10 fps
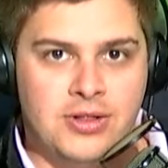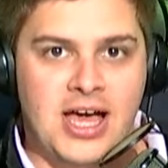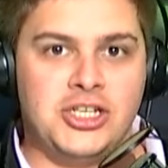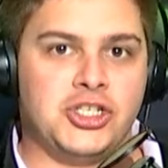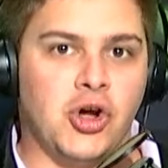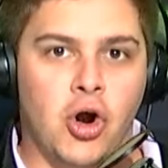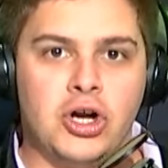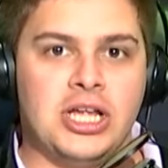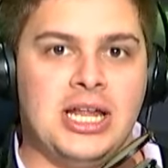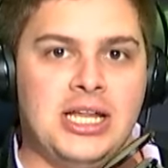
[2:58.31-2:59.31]
that just
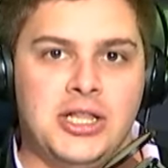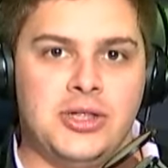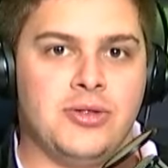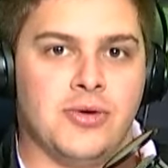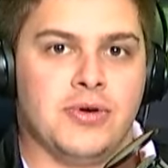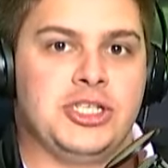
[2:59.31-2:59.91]
aren't getting the